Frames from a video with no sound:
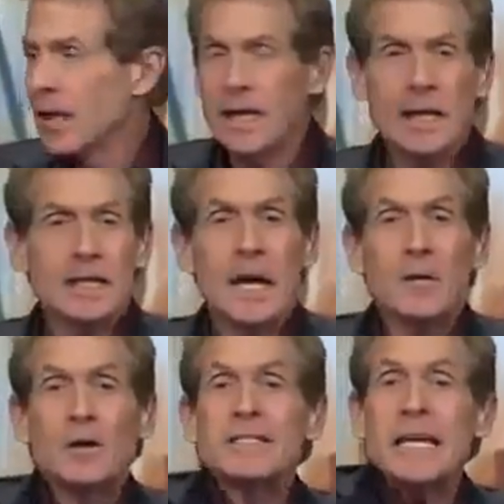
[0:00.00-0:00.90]
Okay,
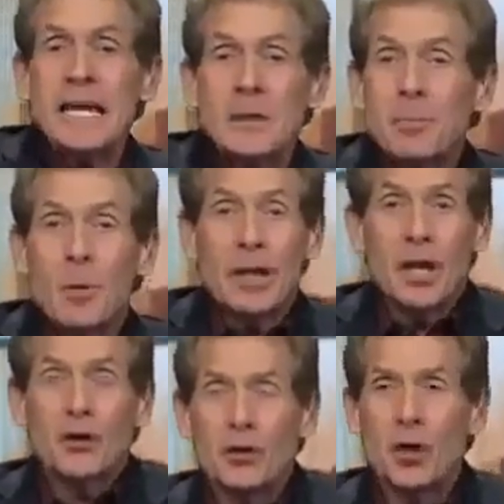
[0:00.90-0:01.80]
now they're
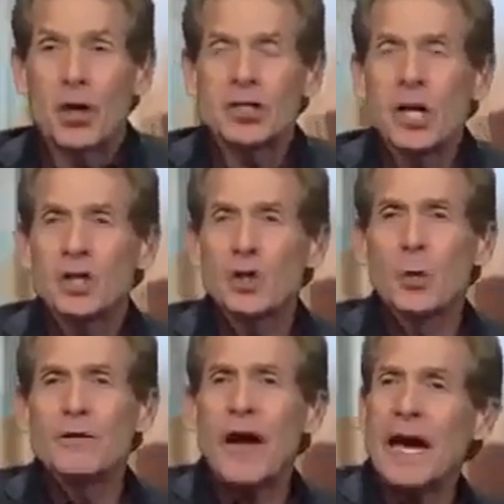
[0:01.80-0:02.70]
10-point underdogs. So
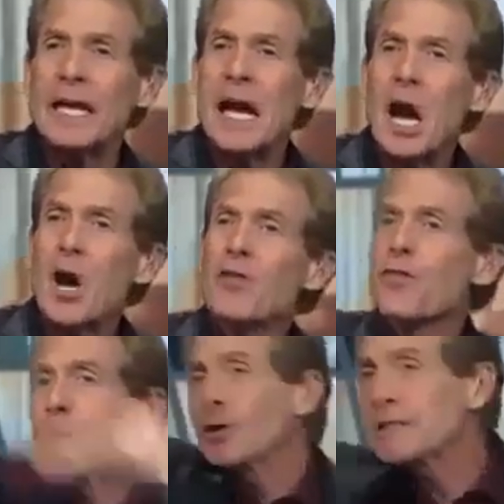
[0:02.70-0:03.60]
we've had a
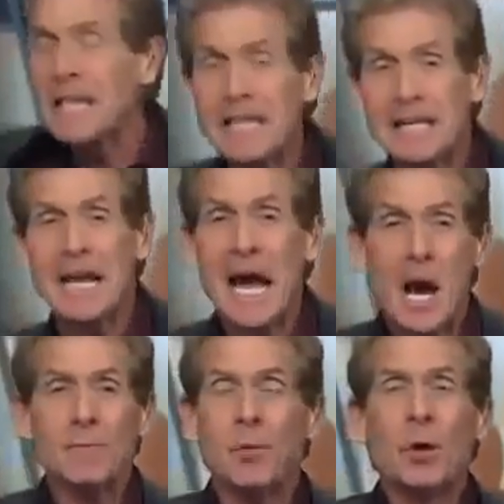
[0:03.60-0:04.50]

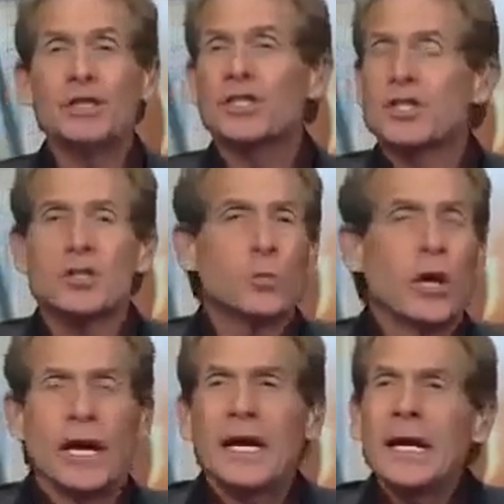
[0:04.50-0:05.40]
13.5-point
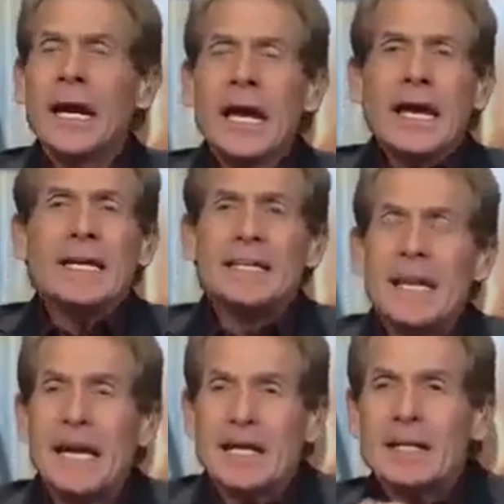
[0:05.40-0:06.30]
swing, and
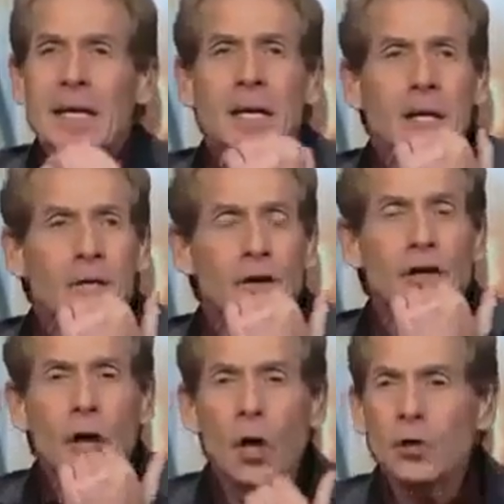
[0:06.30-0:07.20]
yet the
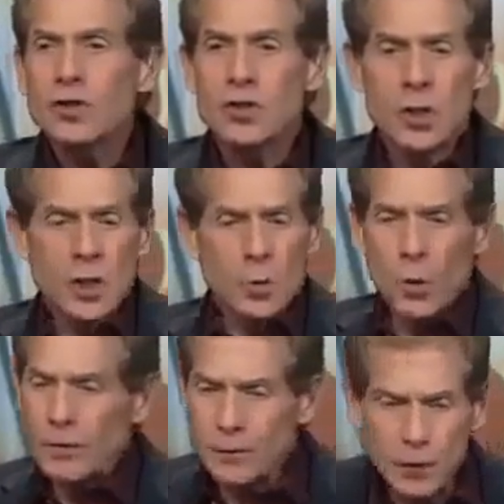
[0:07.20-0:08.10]
Colts
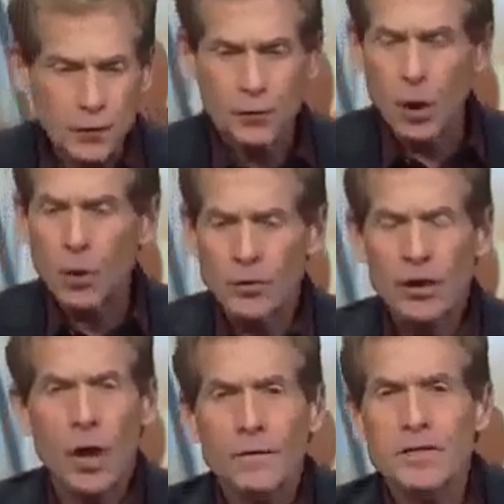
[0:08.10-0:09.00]
went for the throat in
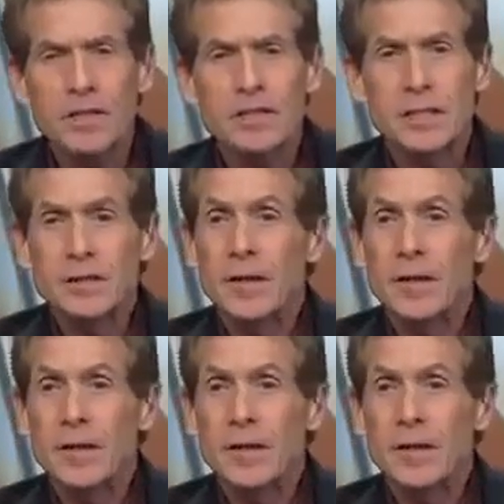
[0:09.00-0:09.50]
the offseason.